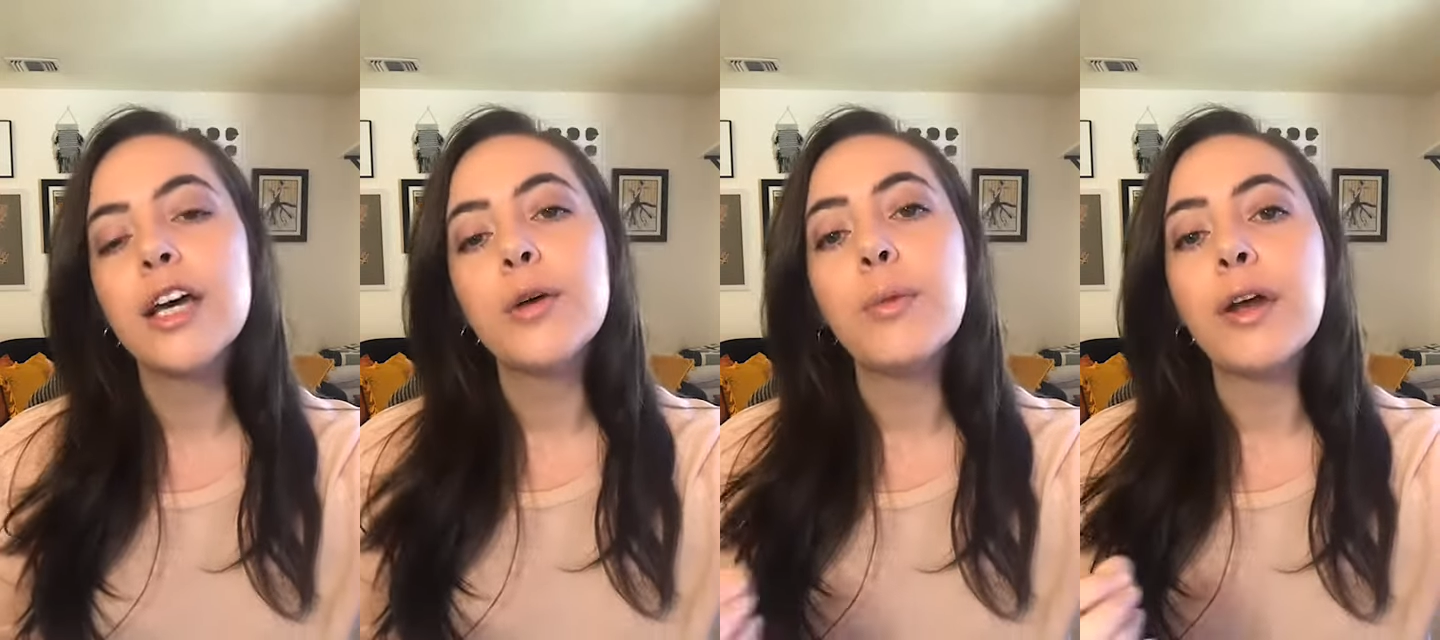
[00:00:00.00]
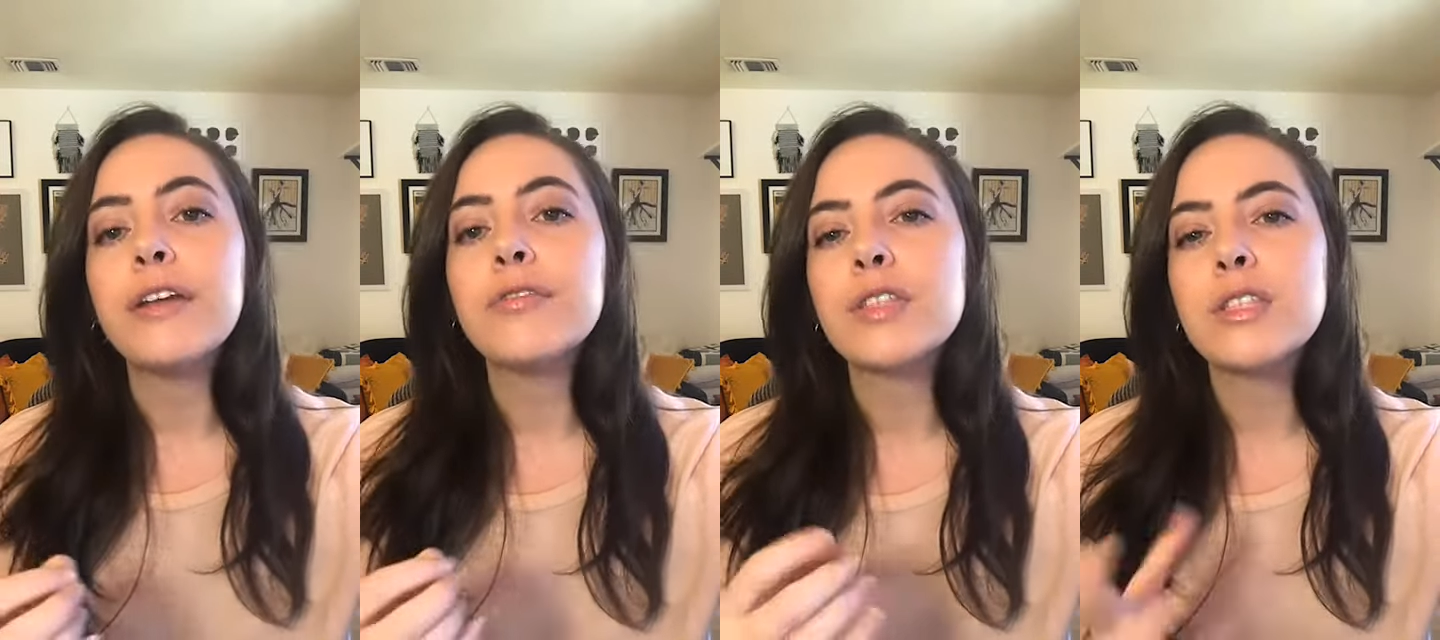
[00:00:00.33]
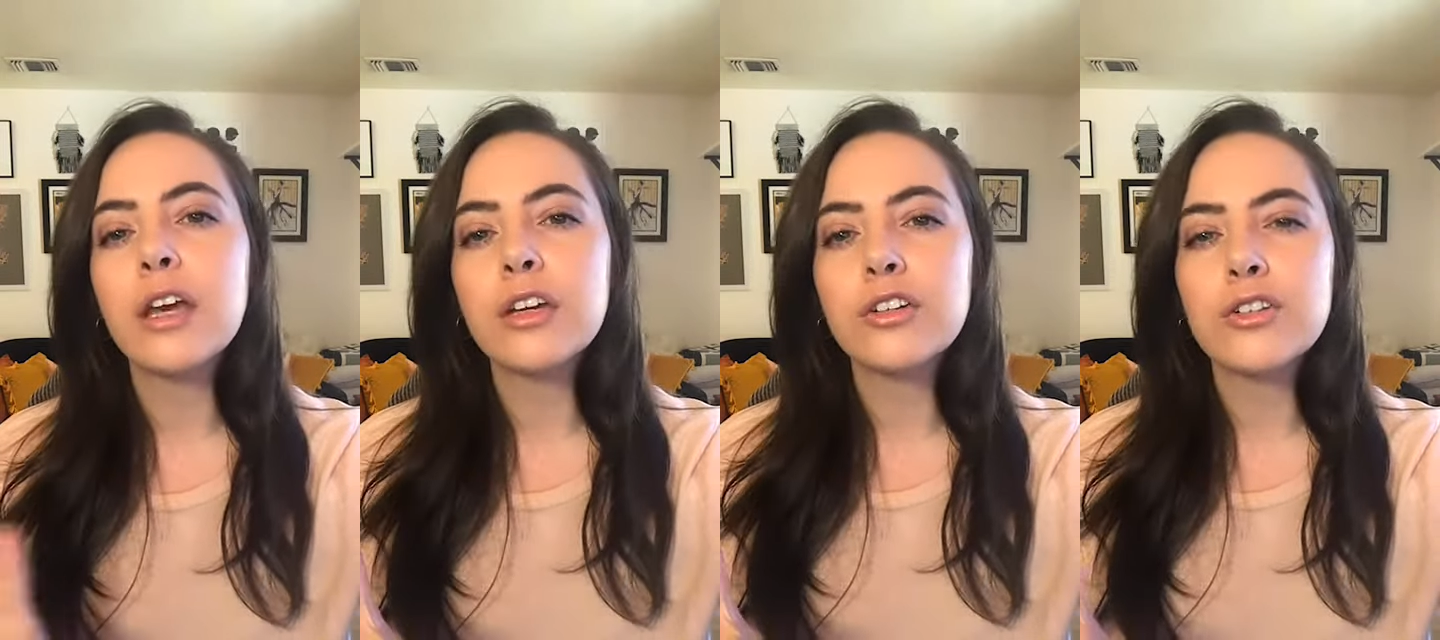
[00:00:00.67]
But if it's
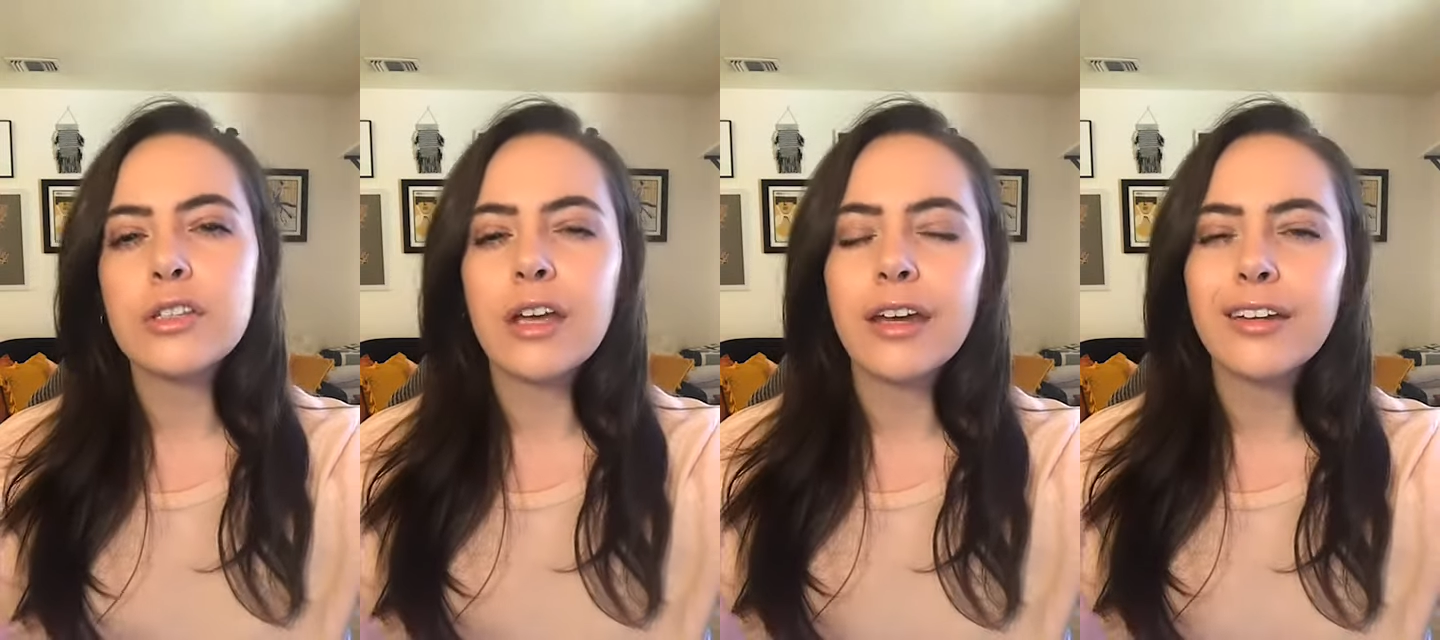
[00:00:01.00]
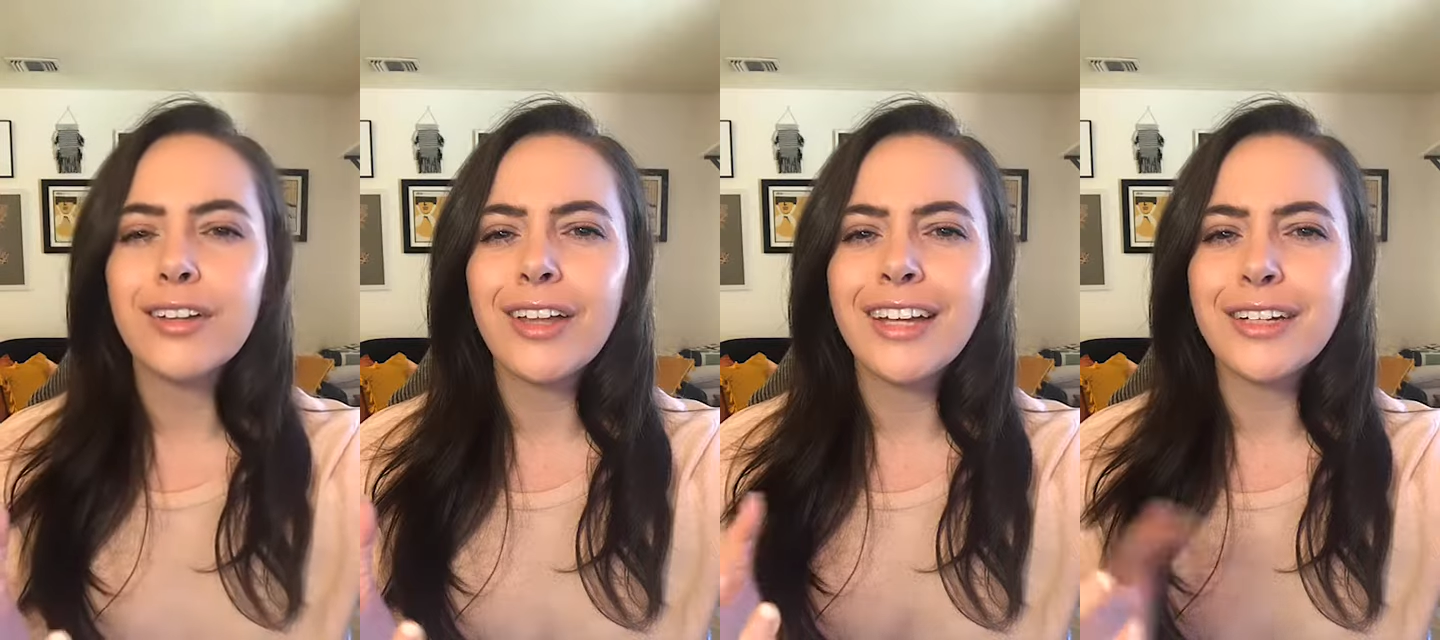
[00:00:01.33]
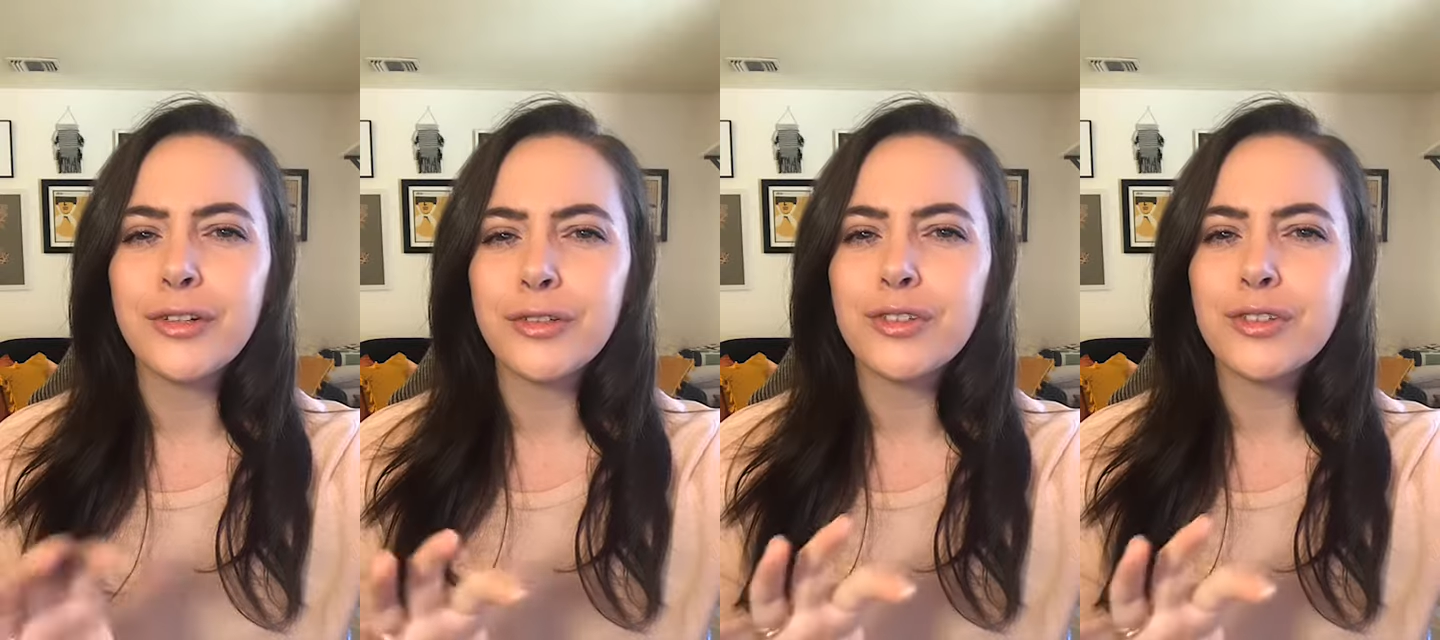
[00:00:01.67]
not your style and you're